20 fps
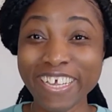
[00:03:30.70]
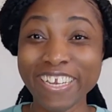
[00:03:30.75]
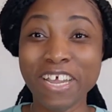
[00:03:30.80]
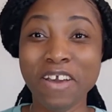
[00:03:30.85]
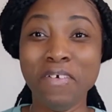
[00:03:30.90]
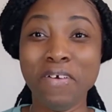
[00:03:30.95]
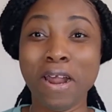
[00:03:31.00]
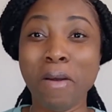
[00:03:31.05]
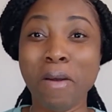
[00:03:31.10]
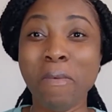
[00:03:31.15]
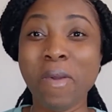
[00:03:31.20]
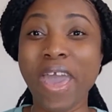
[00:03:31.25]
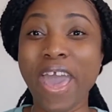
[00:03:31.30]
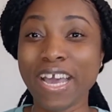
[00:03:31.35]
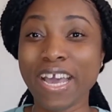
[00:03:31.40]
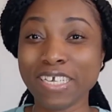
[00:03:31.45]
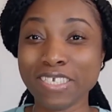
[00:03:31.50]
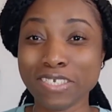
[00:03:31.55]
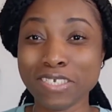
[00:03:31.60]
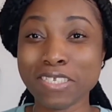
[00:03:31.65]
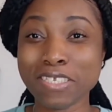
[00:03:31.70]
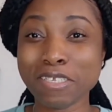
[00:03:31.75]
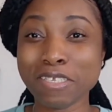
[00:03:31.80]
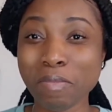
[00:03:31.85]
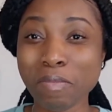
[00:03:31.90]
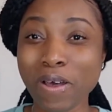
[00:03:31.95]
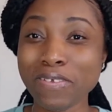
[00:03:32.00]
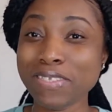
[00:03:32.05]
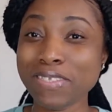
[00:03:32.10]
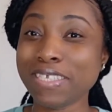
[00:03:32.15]
that when I'm anxious
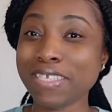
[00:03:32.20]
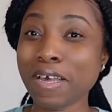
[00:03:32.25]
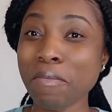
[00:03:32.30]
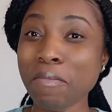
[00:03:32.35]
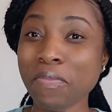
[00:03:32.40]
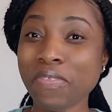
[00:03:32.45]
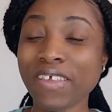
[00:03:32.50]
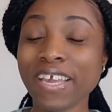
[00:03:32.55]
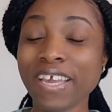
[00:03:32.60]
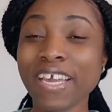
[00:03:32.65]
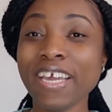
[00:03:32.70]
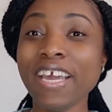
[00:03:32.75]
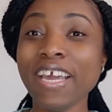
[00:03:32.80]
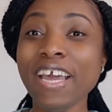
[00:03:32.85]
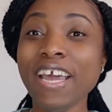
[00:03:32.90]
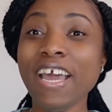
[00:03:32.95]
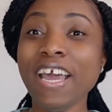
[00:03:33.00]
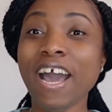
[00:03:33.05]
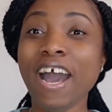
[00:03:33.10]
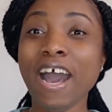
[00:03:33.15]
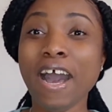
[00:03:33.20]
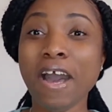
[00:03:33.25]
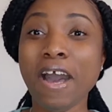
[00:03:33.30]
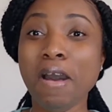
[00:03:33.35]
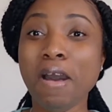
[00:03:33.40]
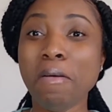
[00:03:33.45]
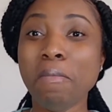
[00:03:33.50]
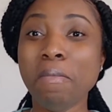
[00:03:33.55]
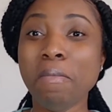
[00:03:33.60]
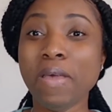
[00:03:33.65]
about something,
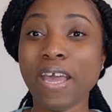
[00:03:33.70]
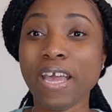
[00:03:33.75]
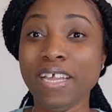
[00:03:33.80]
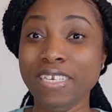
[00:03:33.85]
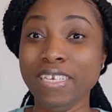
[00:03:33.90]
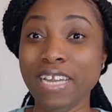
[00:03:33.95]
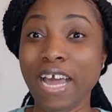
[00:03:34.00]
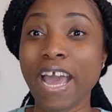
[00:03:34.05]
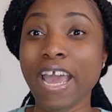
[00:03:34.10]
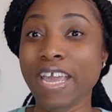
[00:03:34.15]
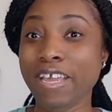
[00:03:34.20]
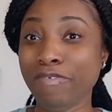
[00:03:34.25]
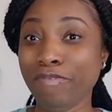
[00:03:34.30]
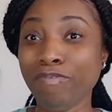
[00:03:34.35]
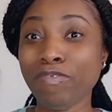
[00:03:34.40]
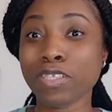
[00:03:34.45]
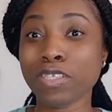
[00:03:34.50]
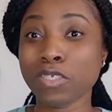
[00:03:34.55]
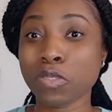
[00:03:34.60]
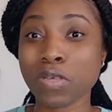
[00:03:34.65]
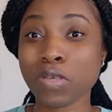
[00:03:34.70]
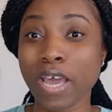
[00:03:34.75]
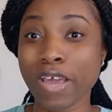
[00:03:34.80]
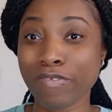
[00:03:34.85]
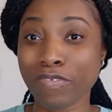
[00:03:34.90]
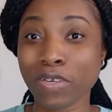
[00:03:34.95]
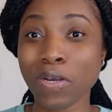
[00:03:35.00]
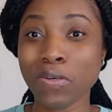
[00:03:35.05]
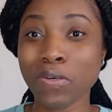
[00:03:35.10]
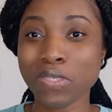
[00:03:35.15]
and I feel as though I
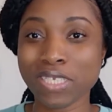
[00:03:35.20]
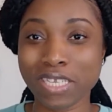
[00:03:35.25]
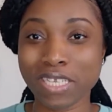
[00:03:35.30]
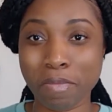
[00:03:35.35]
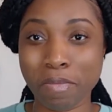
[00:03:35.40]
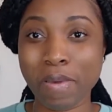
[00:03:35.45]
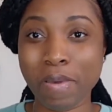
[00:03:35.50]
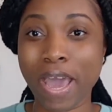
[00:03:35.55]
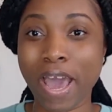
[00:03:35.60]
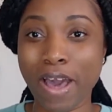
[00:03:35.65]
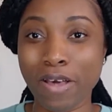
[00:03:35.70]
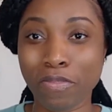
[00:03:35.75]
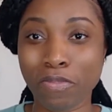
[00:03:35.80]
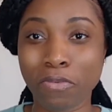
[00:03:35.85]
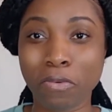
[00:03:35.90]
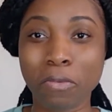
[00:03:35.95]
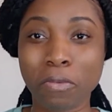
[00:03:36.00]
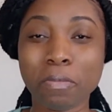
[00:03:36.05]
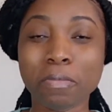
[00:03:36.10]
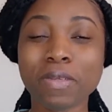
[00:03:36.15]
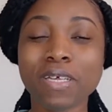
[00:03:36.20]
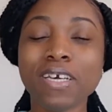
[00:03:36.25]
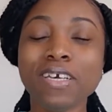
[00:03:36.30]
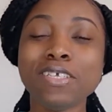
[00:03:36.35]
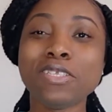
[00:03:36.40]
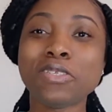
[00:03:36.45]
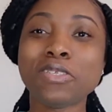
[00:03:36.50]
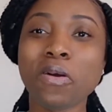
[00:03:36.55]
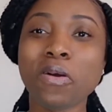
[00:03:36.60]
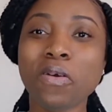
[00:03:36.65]
have to go to the bathroom.
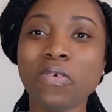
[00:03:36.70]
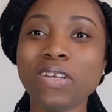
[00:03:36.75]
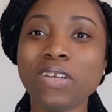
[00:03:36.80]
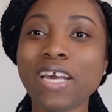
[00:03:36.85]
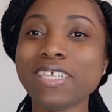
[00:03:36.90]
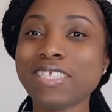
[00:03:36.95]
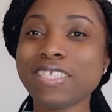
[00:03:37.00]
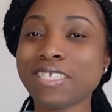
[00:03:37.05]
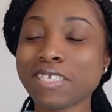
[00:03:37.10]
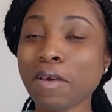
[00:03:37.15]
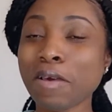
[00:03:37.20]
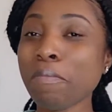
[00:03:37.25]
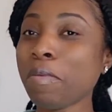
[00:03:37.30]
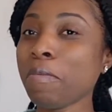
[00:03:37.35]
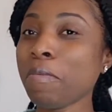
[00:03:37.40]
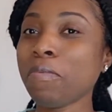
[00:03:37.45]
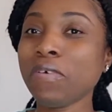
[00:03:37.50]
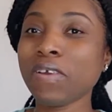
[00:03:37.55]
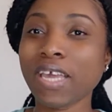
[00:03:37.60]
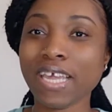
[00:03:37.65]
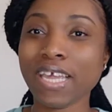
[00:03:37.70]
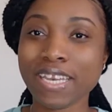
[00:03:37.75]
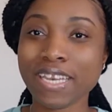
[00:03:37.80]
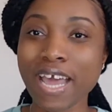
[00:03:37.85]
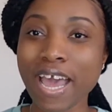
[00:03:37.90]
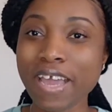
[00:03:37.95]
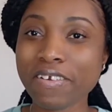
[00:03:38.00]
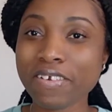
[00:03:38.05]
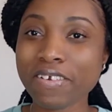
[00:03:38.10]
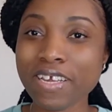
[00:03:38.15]
So that some people get
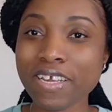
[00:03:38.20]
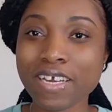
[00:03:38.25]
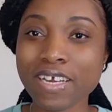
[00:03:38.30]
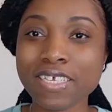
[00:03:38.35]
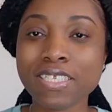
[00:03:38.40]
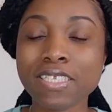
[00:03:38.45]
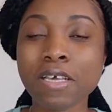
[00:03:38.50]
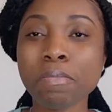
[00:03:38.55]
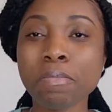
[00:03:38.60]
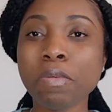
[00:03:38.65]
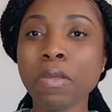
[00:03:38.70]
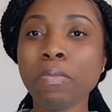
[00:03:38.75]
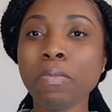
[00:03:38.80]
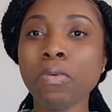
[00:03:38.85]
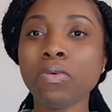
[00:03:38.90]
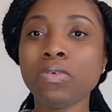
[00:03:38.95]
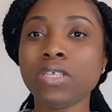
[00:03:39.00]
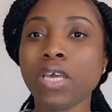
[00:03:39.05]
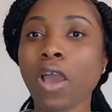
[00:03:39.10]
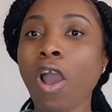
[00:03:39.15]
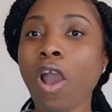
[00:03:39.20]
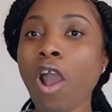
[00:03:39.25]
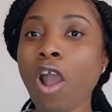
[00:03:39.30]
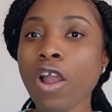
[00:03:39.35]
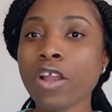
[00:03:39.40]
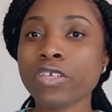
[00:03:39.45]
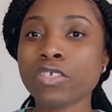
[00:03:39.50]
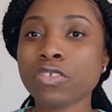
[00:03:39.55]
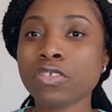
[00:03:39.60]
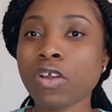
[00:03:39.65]
diarrhea, some people, their
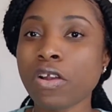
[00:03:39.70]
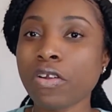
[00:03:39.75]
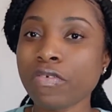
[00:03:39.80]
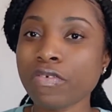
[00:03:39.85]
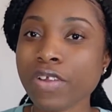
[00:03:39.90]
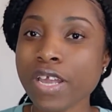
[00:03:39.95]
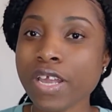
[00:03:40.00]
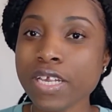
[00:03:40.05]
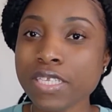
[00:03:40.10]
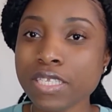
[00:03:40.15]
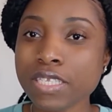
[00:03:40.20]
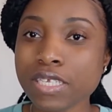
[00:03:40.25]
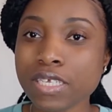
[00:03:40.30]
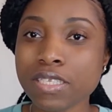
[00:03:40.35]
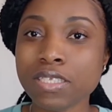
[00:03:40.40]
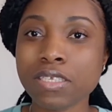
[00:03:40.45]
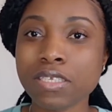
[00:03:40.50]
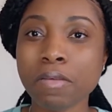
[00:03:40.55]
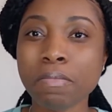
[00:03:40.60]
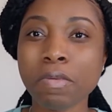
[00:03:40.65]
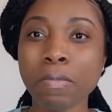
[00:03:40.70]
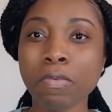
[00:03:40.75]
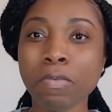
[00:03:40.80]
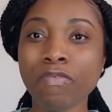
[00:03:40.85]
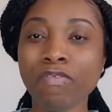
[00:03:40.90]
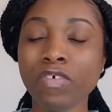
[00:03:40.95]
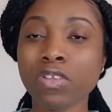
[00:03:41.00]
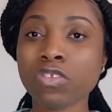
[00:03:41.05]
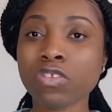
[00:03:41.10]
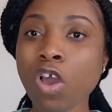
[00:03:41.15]
hearts start racing, some people
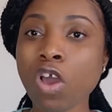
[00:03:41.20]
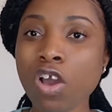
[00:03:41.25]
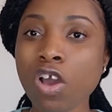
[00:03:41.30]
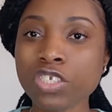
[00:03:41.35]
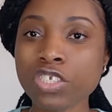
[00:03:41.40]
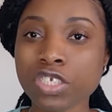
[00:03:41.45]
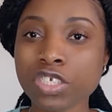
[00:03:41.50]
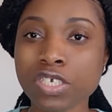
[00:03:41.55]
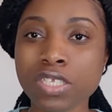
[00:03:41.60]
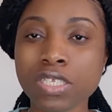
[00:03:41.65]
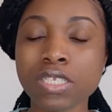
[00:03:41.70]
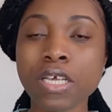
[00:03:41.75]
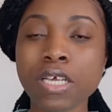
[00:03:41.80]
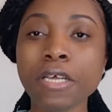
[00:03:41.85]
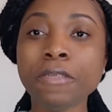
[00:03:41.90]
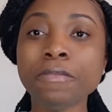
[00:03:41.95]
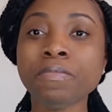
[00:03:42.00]
feel nauseous.